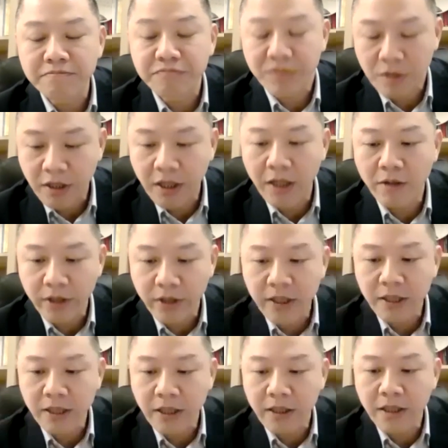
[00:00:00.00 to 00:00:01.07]

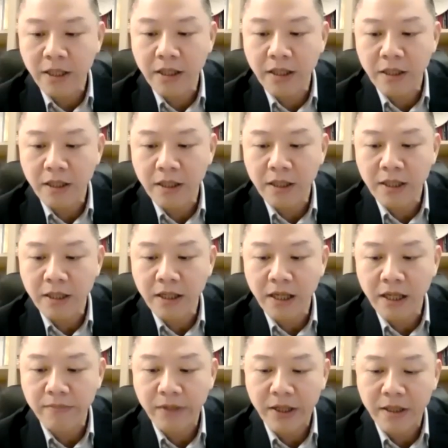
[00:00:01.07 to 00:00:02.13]
U.S. This
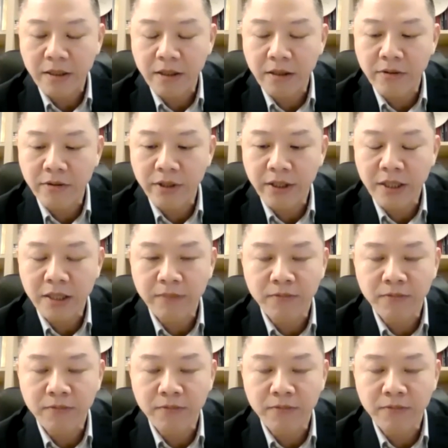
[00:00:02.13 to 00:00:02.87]
coming U.S.